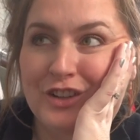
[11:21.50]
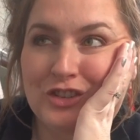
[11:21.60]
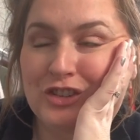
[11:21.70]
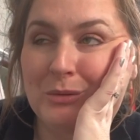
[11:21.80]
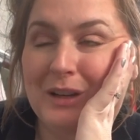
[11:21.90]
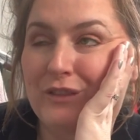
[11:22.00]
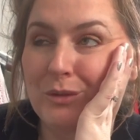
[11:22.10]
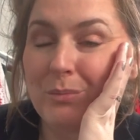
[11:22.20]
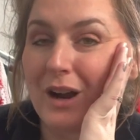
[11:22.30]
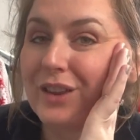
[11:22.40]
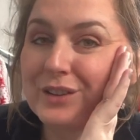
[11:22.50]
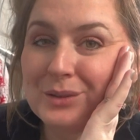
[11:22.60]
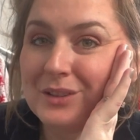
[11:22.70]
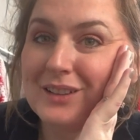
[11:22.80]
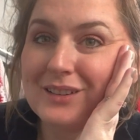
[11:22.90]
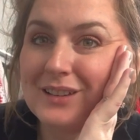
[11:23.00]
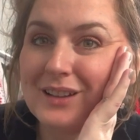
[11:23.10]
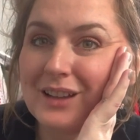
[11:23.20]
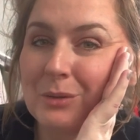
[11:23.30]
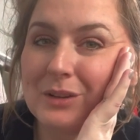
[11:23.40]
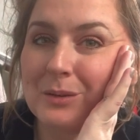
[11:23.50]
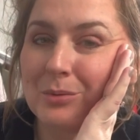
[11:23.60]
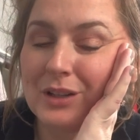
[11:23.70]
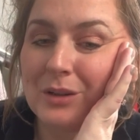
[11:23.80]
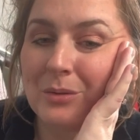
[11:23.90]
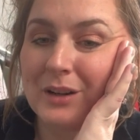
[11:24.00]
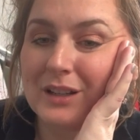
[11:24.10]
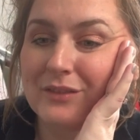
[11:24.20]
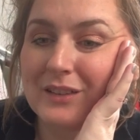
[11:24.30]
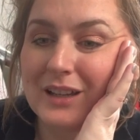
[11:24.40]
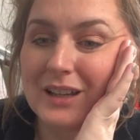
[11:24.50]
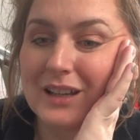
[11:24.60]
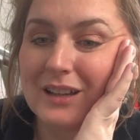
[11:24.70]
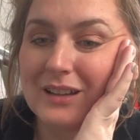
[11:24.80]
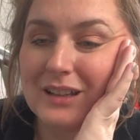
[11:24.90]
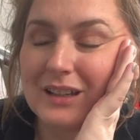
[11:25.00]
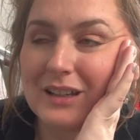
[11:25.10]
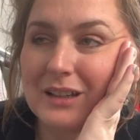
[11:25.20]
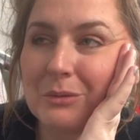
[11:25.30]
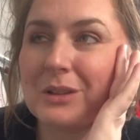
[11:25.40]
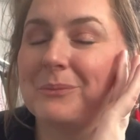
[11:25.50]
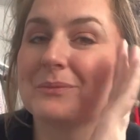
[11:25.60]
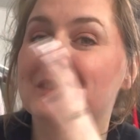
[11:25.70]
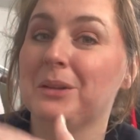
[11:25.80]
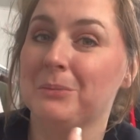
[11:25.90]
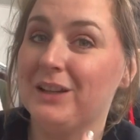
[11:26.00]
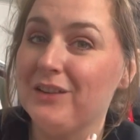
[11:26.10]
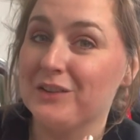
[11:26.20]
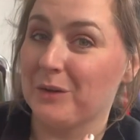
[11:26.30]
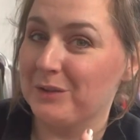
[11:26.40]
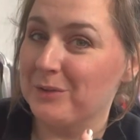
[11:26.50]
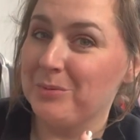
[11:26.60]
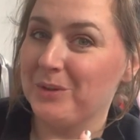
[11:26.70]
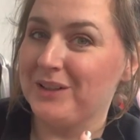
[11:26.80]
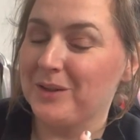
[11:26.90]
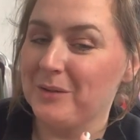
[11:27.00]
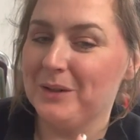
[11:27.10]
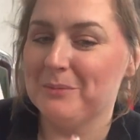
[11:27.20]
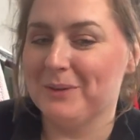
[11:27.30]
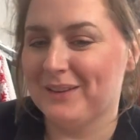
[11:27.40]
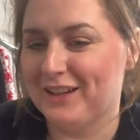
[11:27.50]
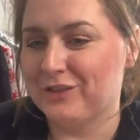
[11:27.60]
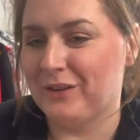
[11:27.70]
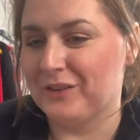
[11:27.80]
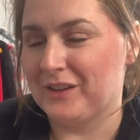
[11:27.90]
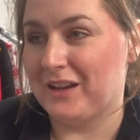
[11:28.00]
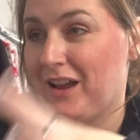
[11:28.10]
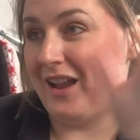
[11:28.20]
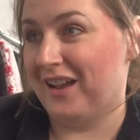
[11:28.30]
should we even bother doing Disney? Like, what's the point of going if, like, well, to me, there's always a point in going. But, like, Trevor's, like,